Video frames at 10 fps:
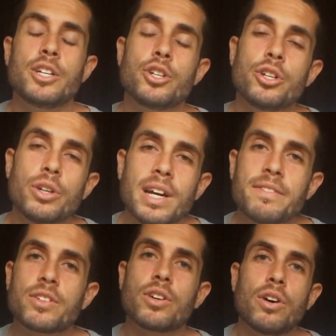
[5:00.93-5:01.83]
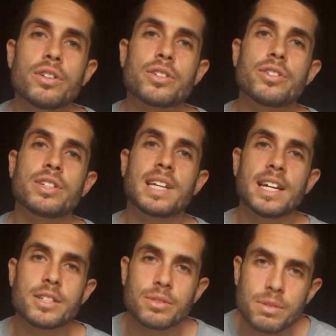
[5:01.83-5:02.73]
you have got to
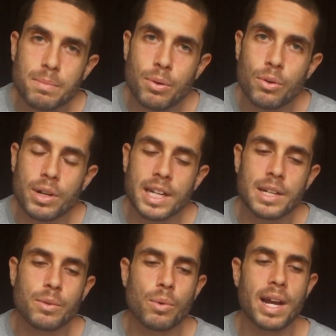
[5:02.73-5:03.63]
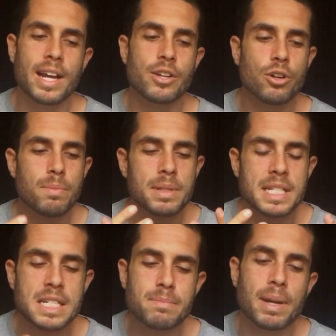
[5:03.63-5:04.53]
get to a point where your
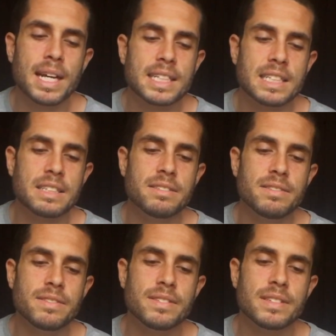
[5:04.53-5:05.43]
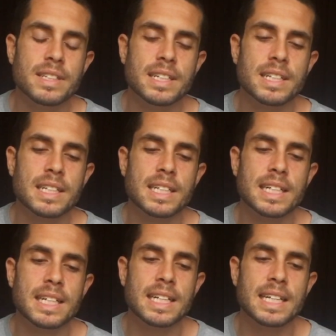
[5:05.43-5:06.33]
perspective
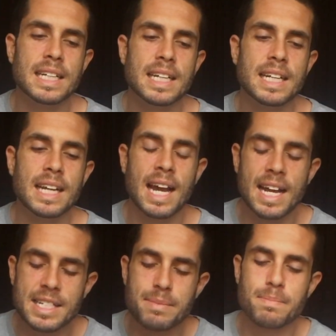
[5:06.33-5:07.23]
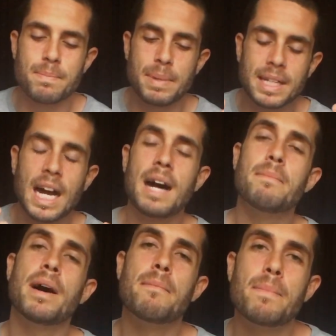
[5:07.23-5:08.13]
has
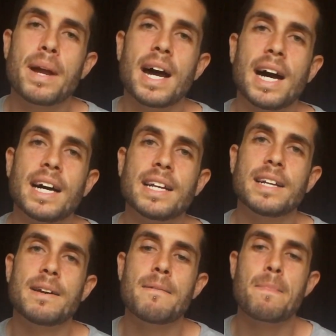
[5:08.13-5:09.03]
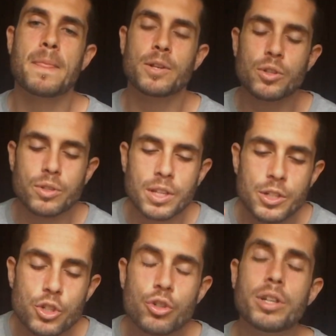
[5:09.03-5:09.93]
become about
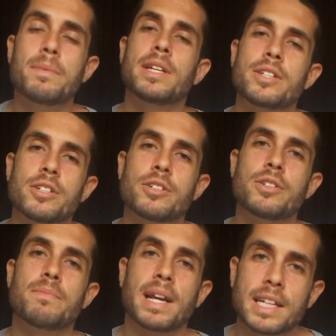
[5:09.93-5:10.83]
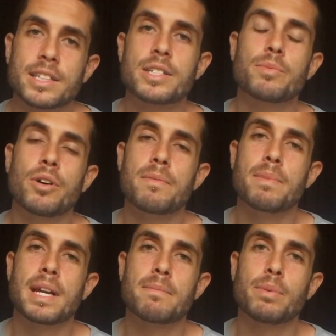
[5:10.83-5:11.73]
contributing to making this world a
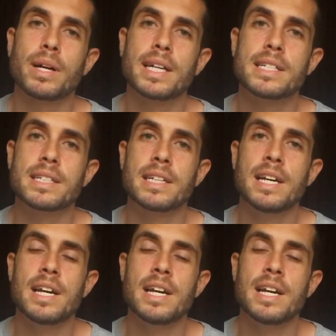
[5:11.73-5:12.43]
better place.